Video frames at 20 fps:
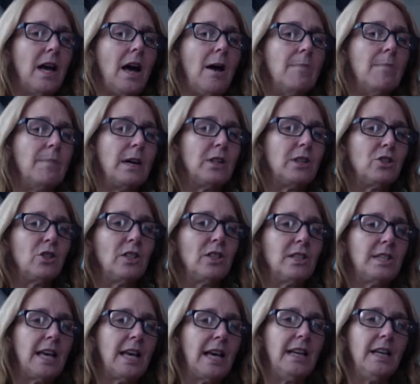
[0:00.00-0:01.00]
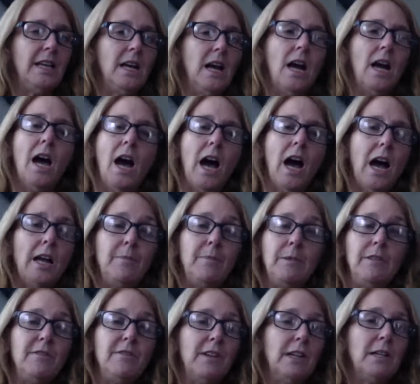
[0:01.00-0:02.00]
but she said, "I'd be
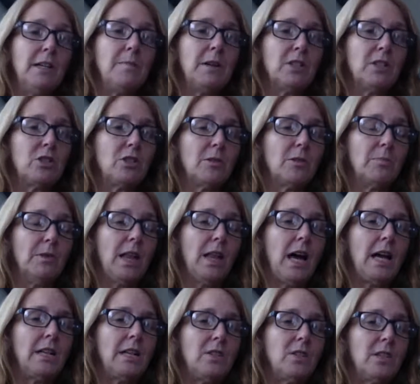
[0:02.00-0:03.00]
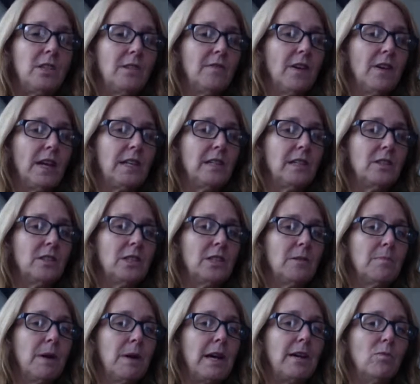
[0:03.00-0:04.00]
very much obliged if I could sit
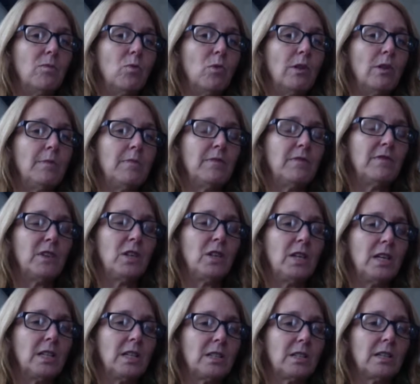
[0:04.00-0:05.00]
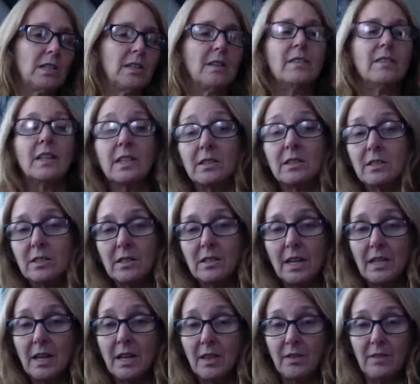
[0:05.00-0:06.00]
by a warm furnace," that's
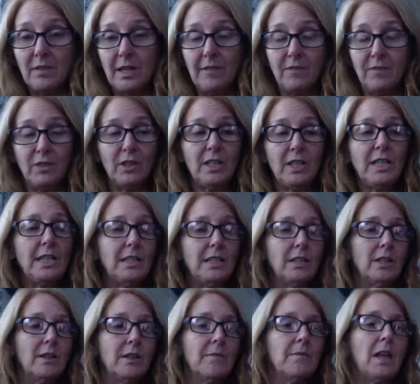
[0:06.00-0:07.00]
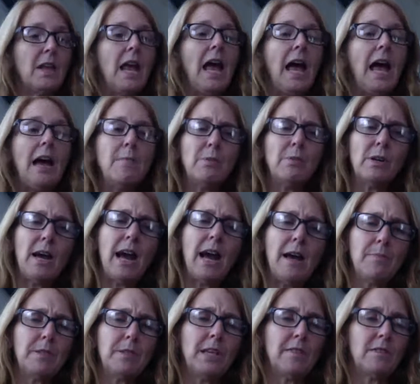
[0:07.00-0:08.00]
another name for a heater, "and
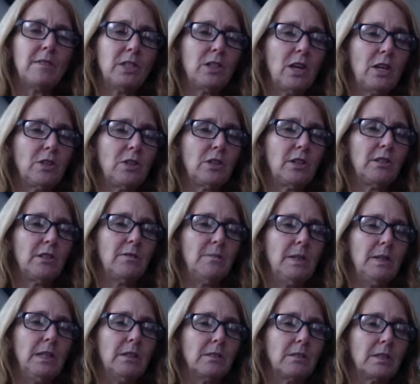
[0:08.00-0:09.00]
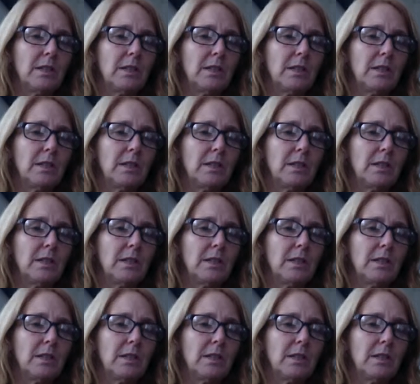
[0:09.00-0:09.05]
perhaps have a saucer of milk."